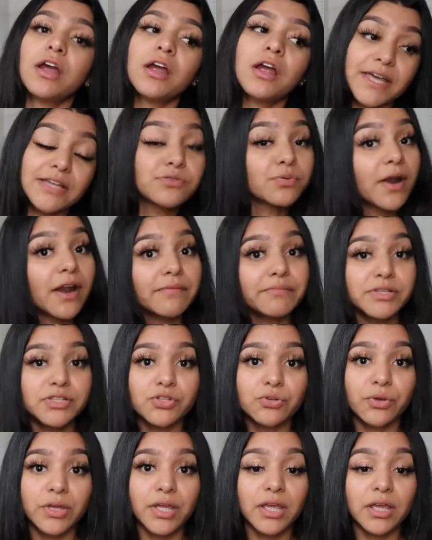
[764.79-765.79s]
That's what I've been
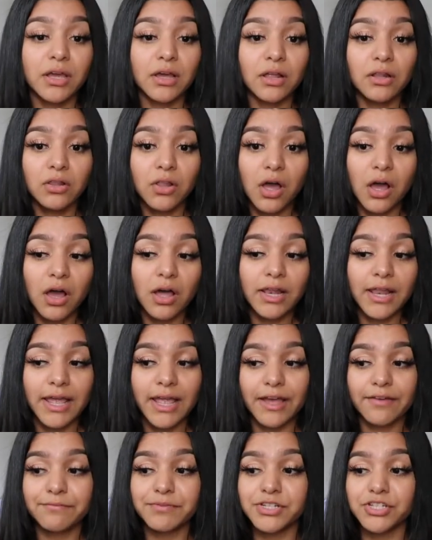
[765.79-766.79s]
doing a lot. Like,
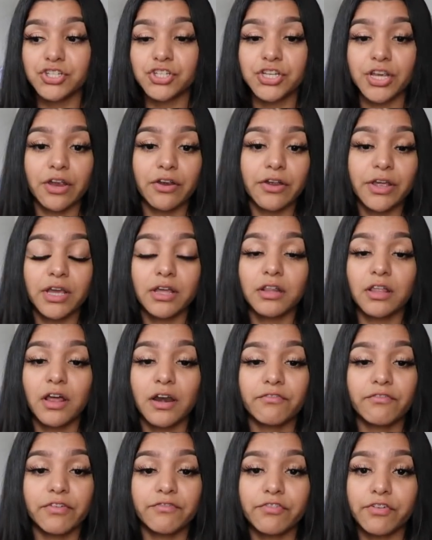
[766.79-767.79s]
I've been sharing a lot
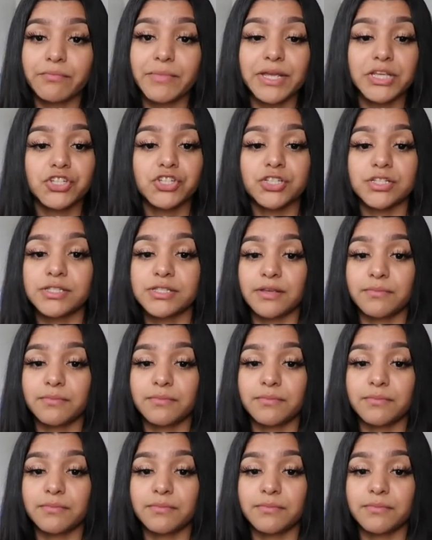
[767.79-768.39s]
of information,